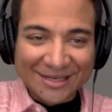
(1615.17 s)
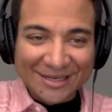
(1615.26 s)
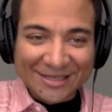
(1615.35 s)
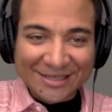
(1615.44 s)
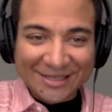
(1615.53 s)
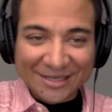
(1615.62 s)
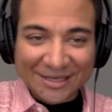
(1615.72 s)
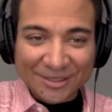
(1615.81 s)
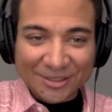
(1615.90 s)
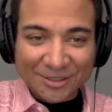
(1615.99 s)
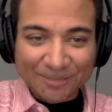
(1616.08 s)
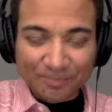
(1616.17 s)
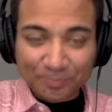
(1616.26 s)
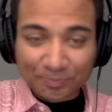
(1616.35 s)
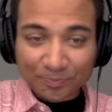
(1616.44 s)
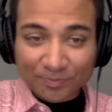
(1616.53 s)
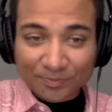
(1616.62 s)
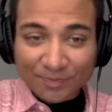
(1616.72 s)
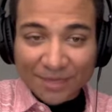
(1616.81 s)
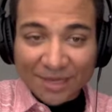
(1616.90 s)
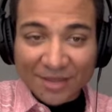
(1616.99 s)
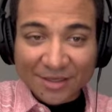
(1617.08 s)
ETH,
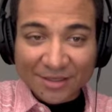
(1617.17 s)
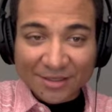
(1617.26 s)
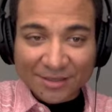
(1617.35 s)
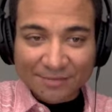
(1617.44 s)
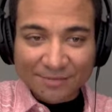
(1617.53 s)
ethics,